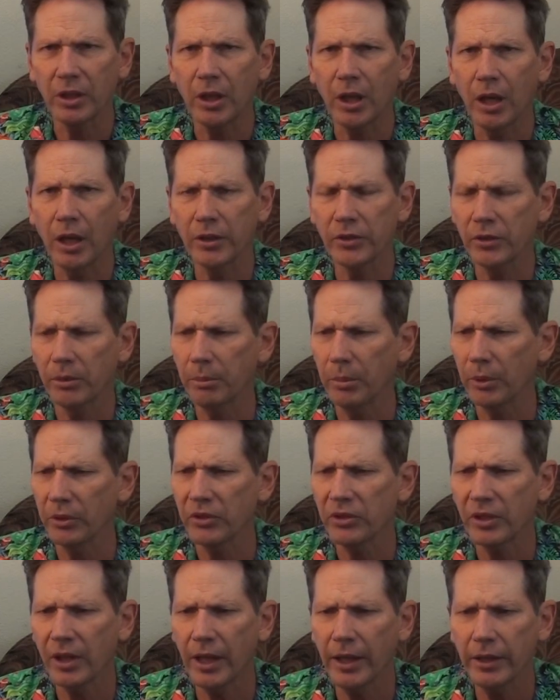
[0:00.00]
cons on both
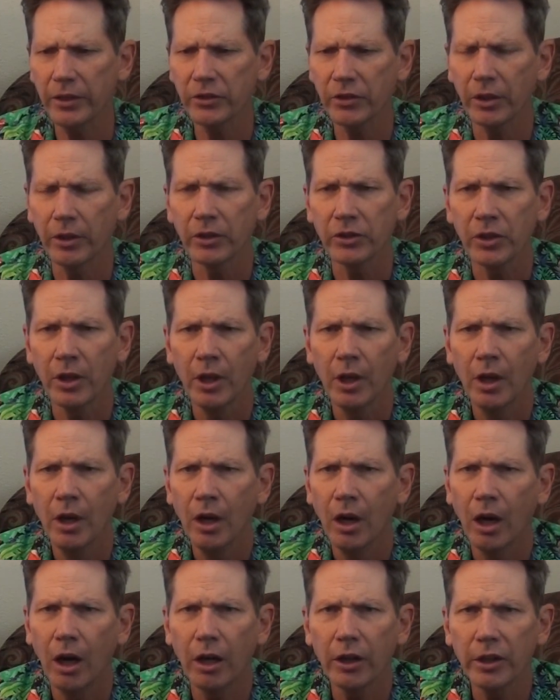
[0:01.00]
sides. There's
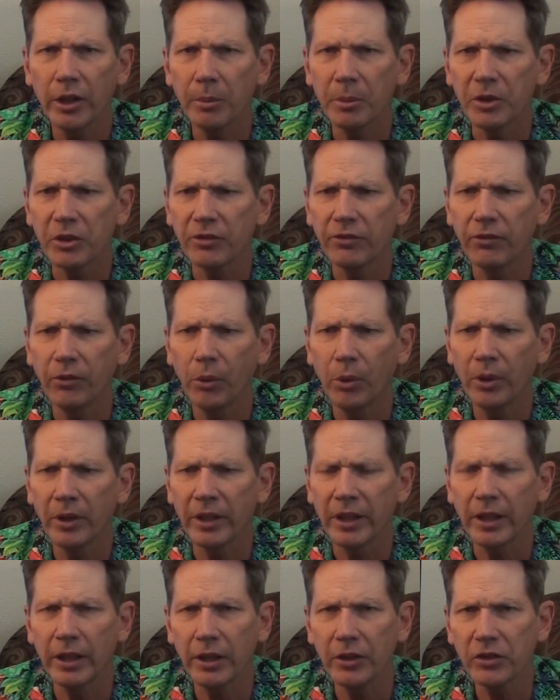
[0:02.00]
arguments for and
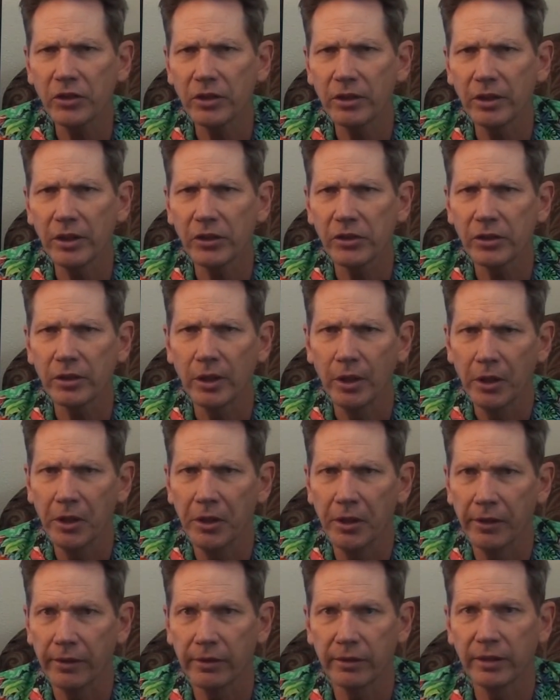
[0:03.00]
against this
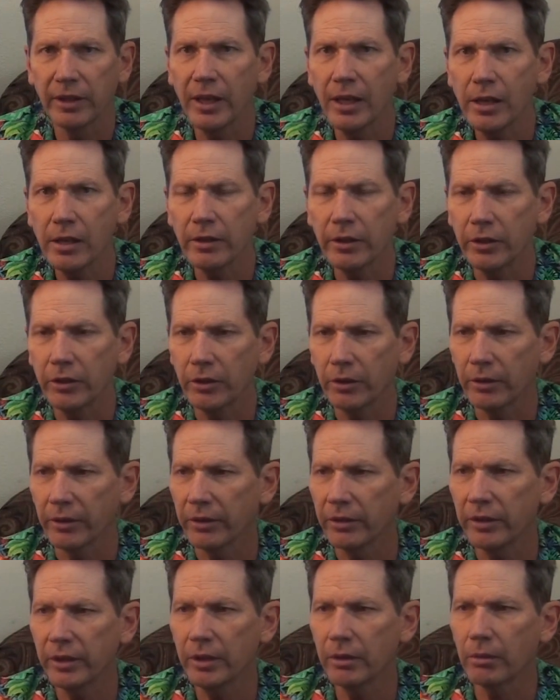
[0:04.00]
thing that you're
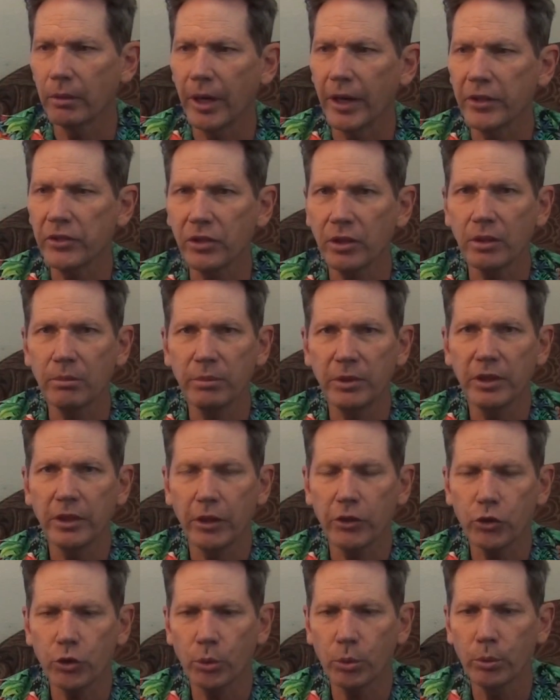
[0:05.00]
theorizing
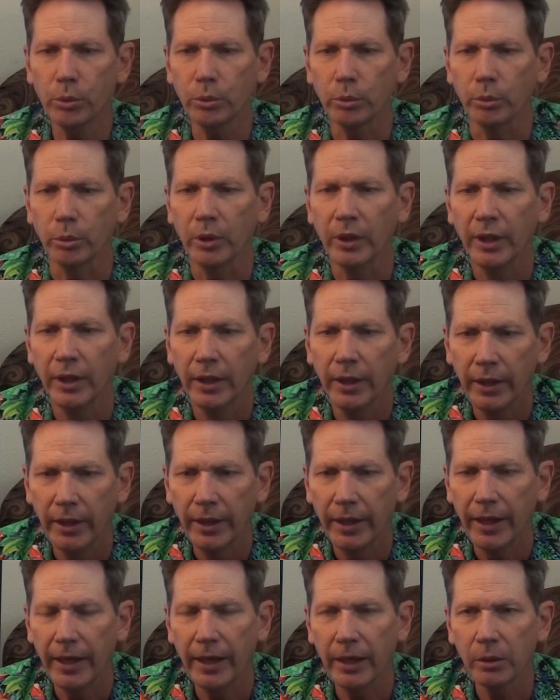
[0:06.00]
being true.
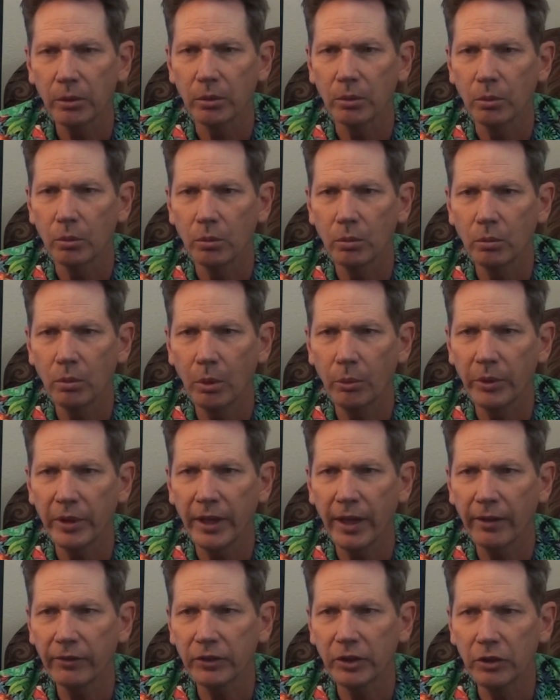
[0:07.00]
And what we
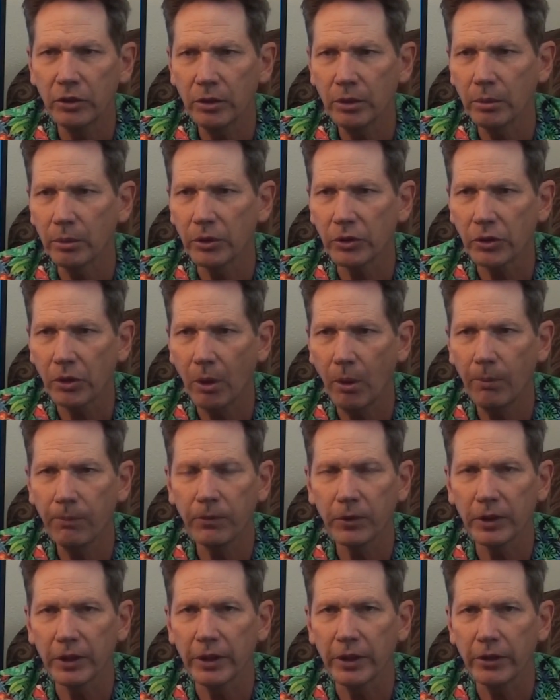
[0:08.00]
have to do is,
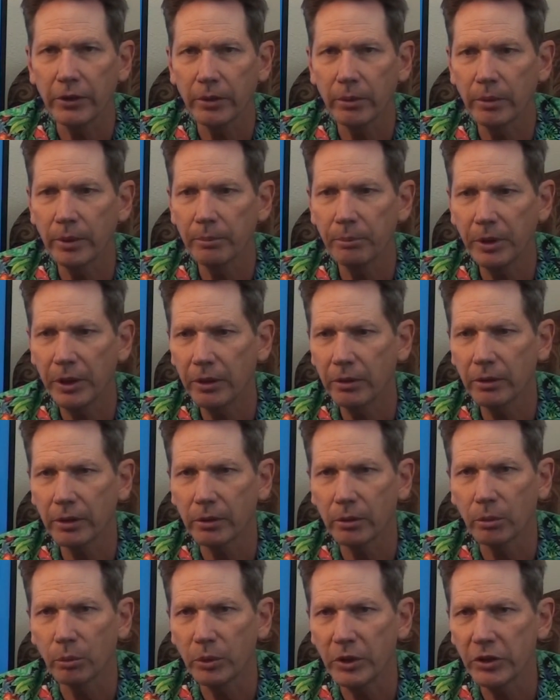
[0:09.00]
hopefully, through
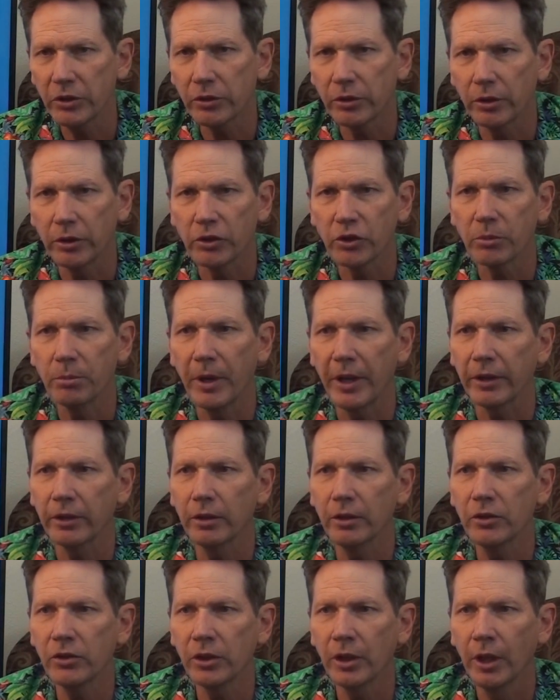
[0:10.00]
empirical research
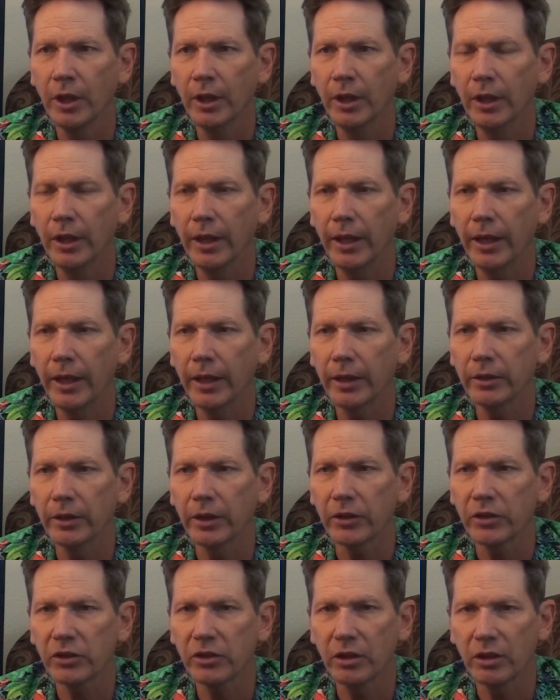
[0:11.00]
methods
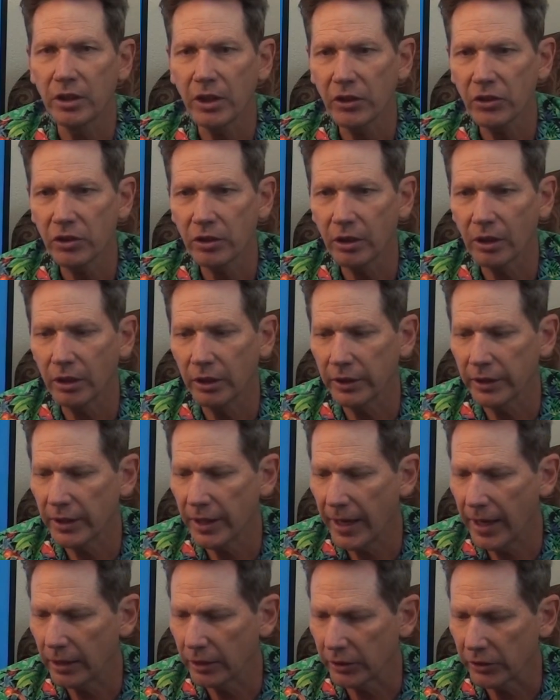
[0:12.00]
and statistical
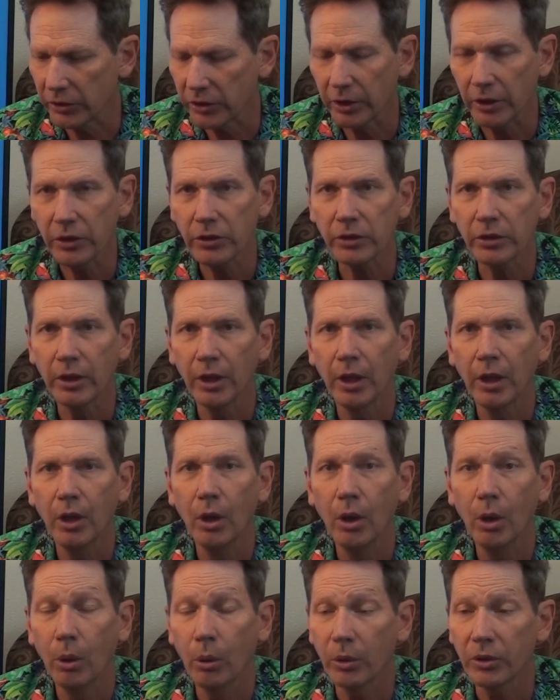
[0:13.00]
analysis,
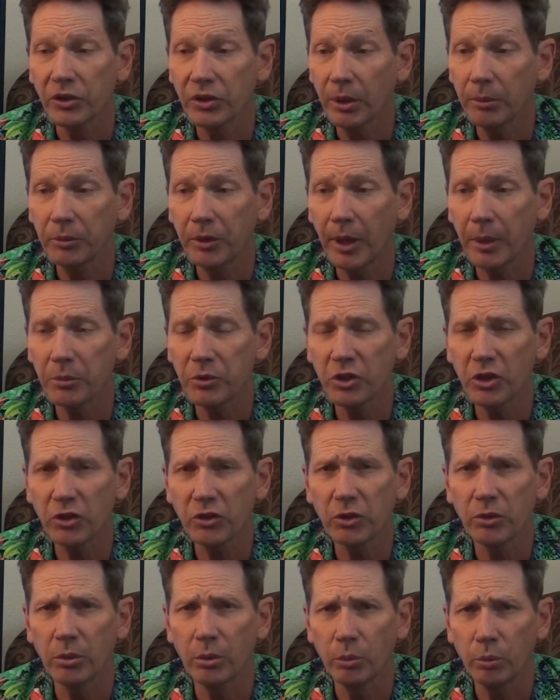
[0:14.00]
or sometimes
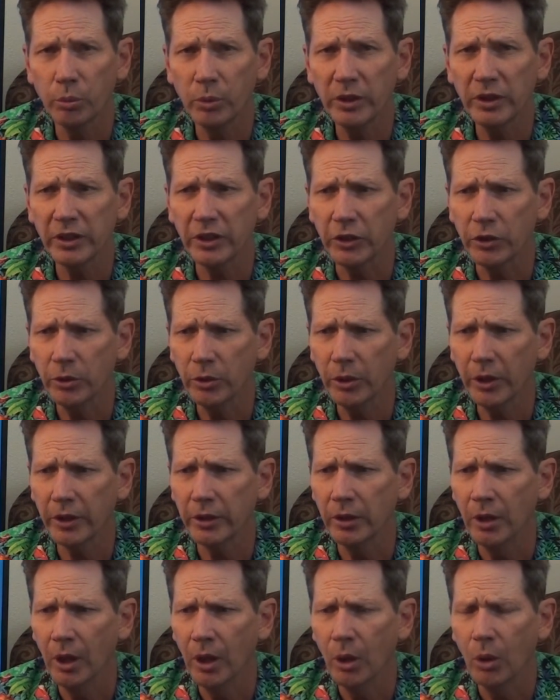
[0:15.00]
just through really
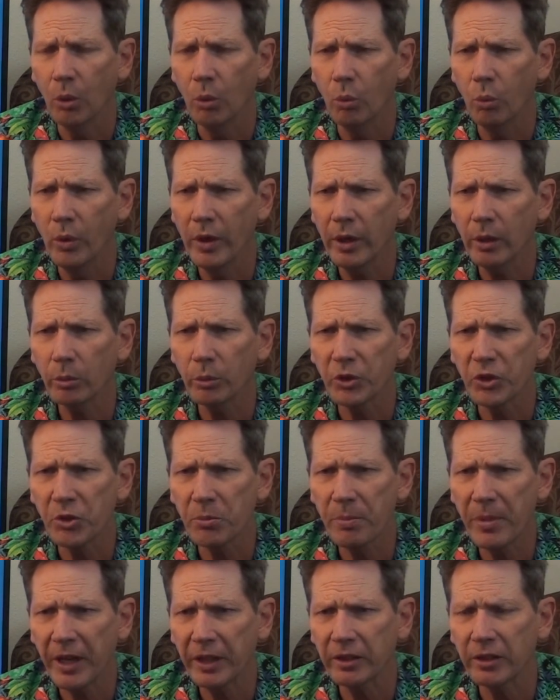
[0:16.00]
good,
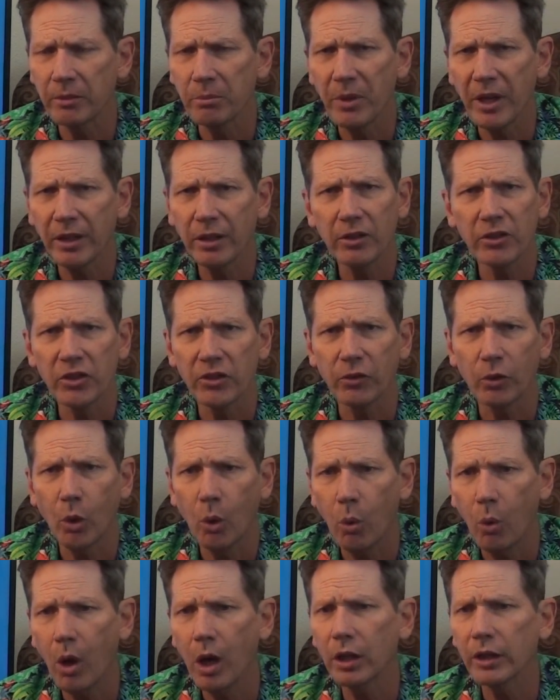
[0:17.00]
well-respected methods of
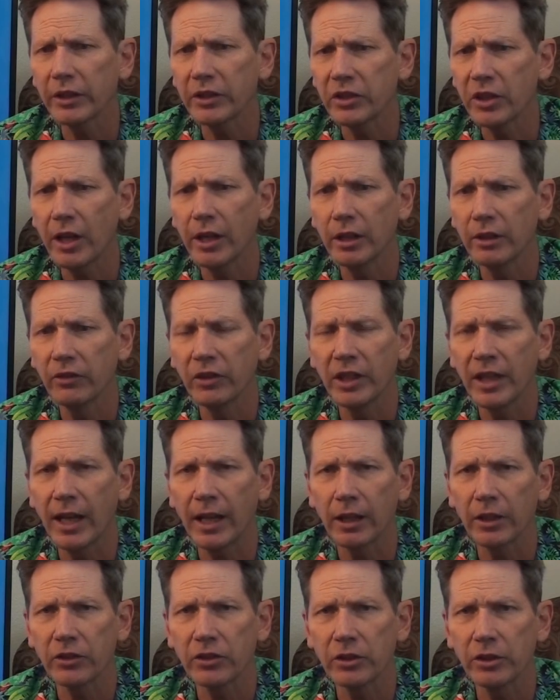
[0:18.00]
qualitative
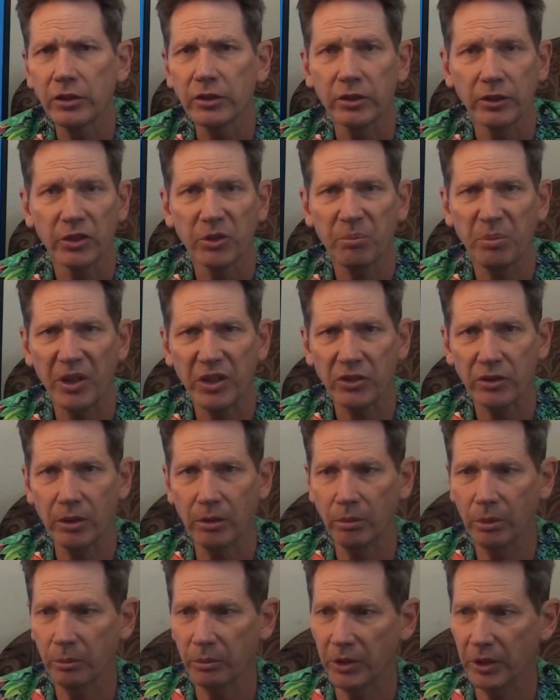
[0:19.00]
analysis, especially
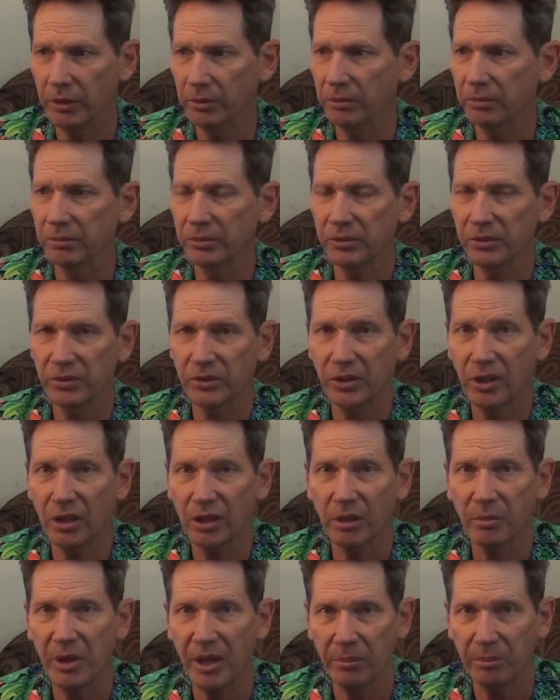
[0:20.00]
when we
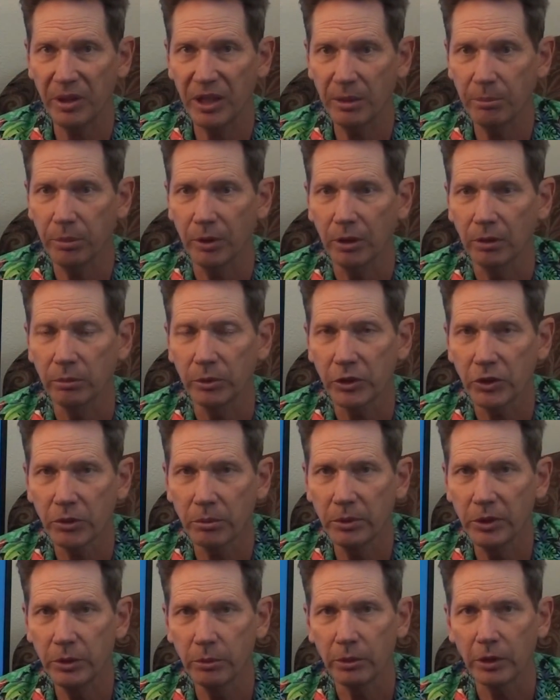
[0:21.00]
talk about people, which
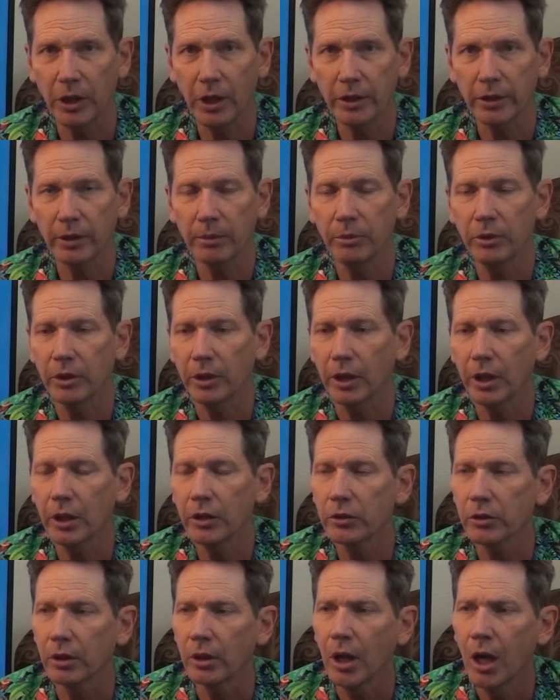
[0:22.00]
we do a lot in
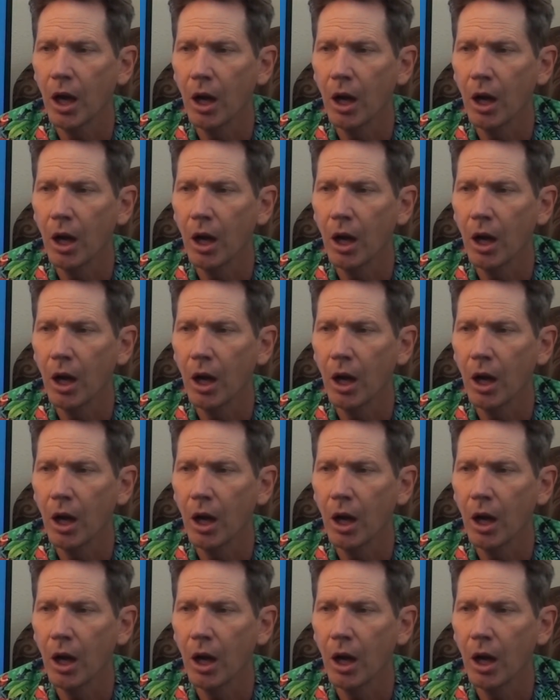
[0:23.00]
communication,